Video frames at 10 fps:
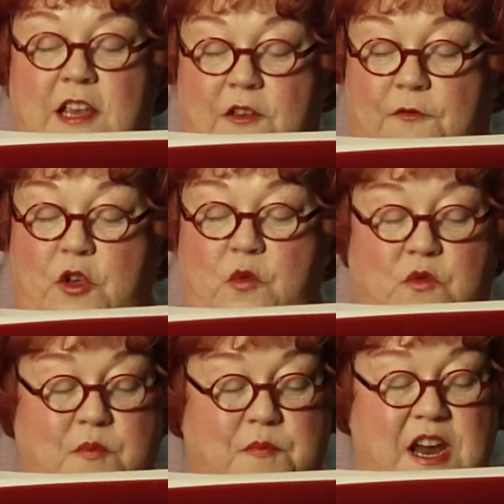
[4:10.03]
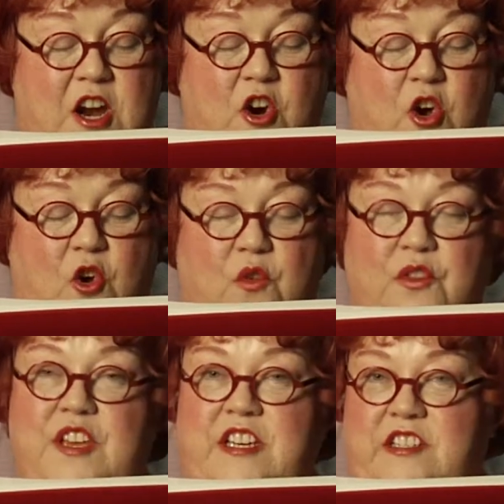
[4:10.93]
If you will bear all
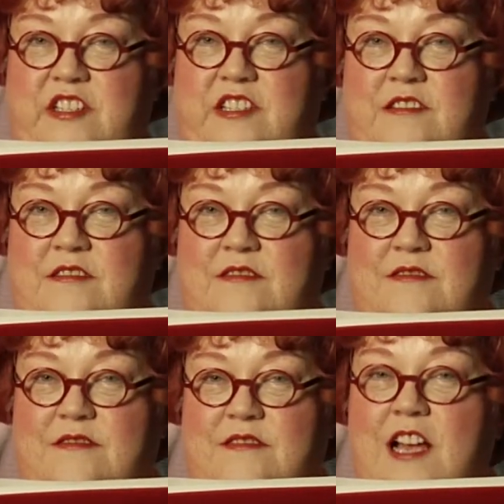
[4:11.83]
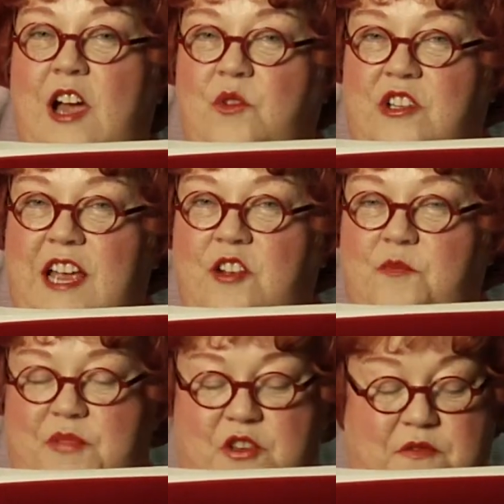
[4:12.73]
this, I will
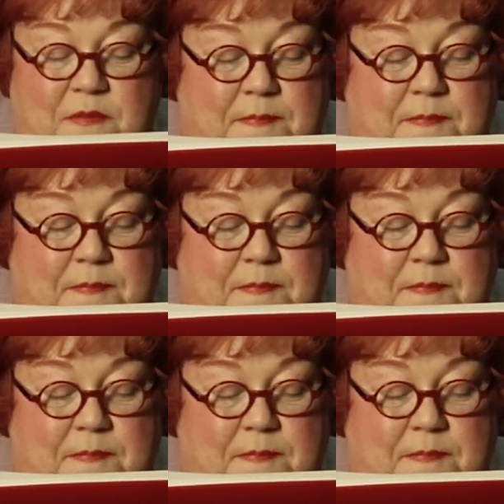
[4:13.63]
help you."